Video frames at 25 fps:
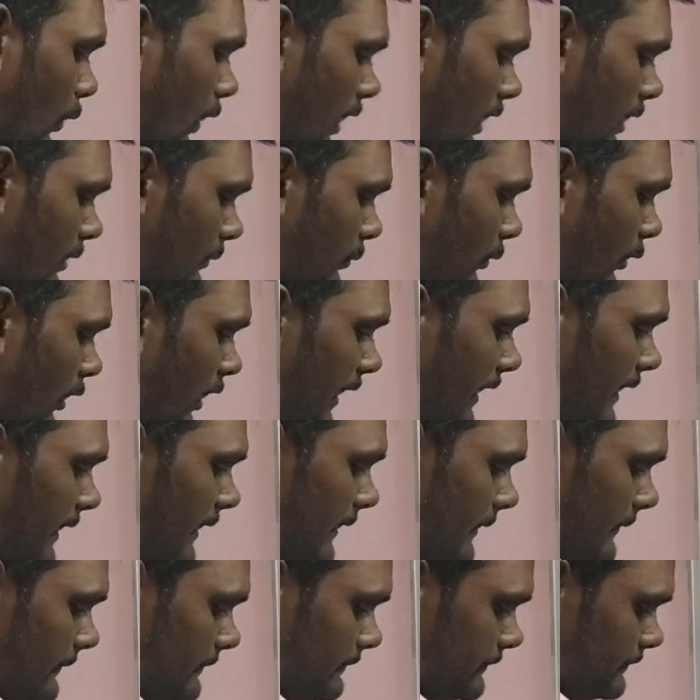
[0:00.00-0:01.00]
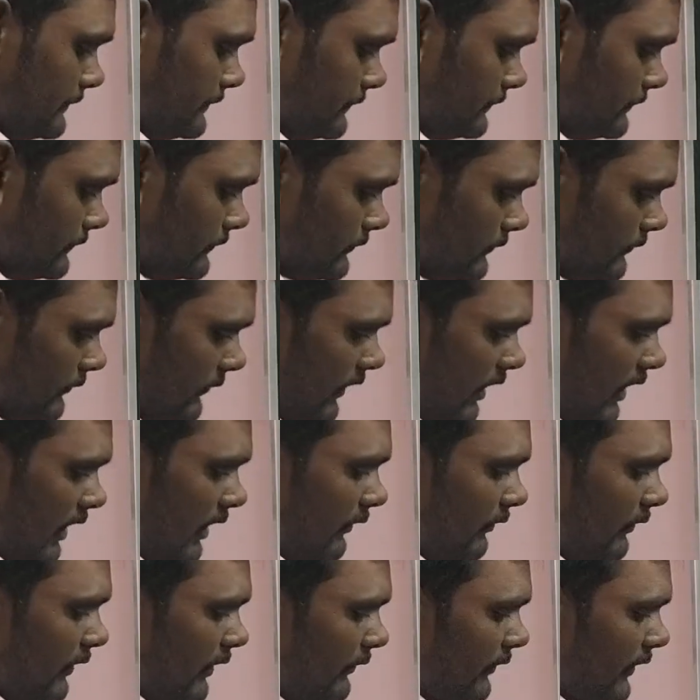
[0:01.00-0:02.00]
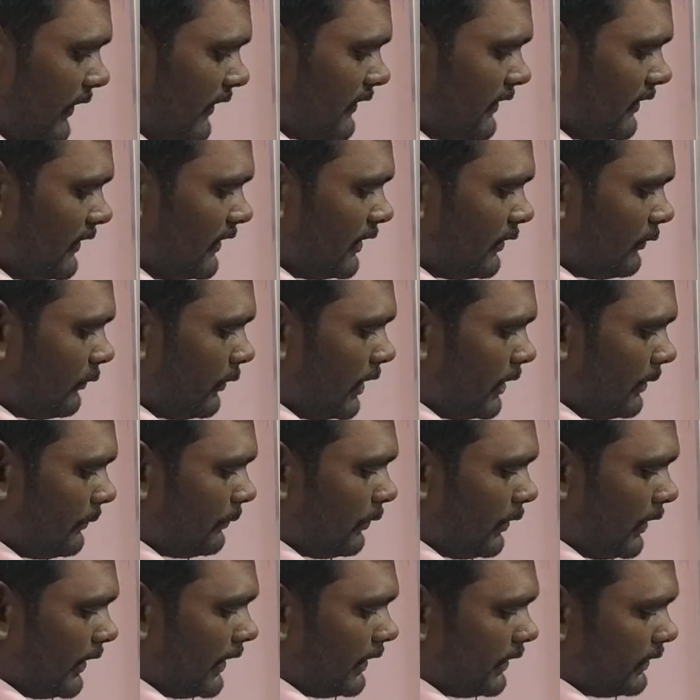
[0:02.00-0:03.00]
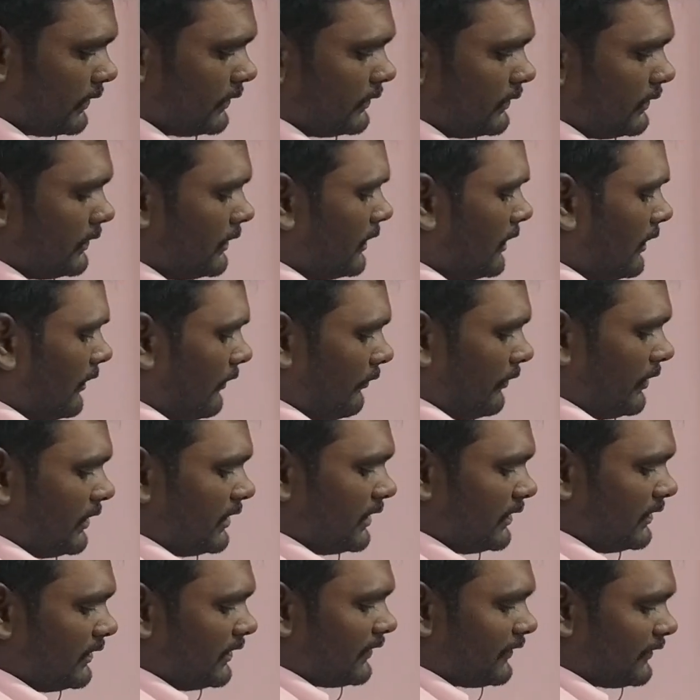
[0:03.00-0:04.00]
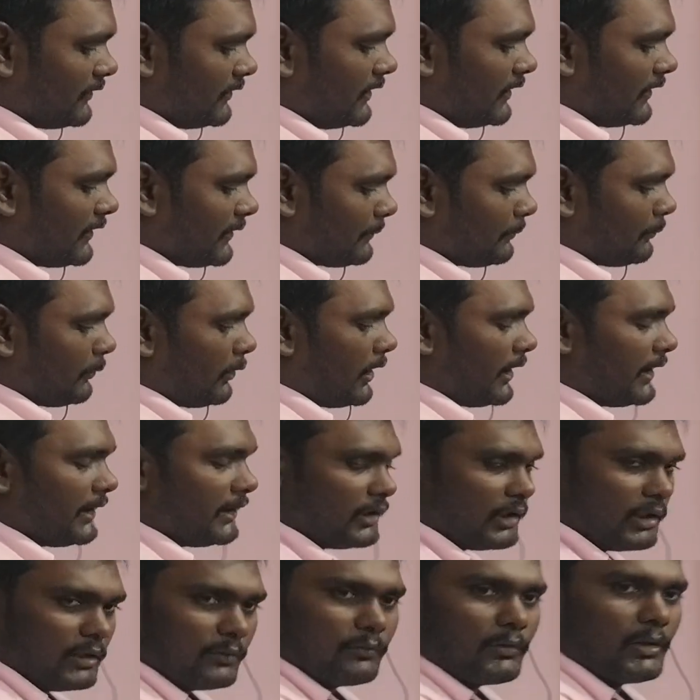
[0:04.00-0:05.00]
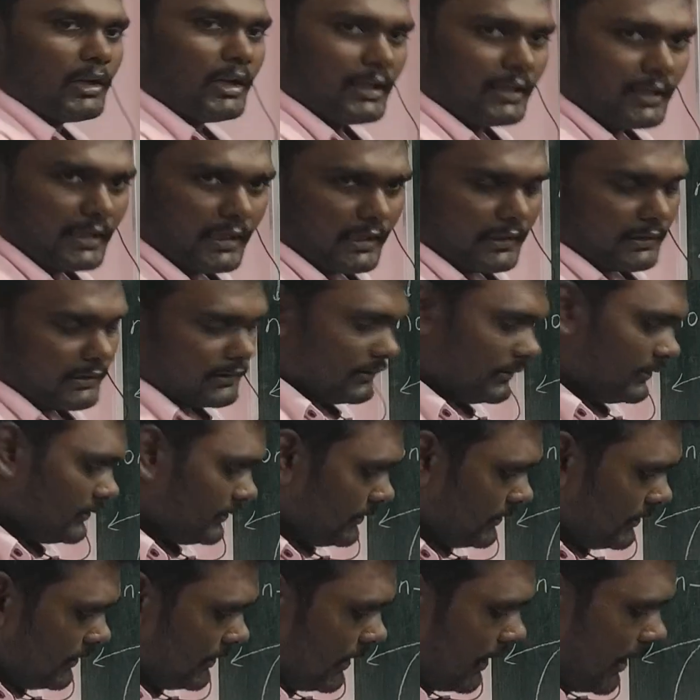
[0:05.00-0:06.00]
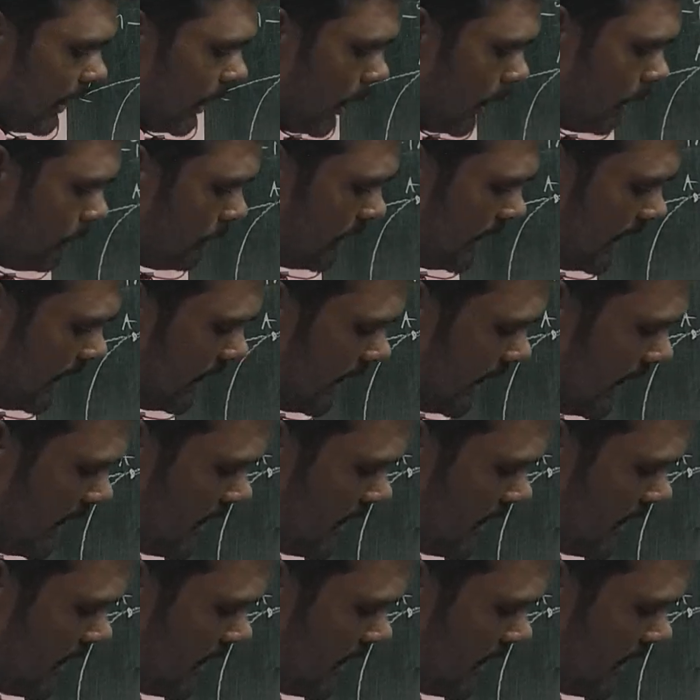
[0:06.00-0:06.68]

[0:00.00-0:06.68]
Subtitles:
one point, if we fixed it at one point, within this point of contact, how many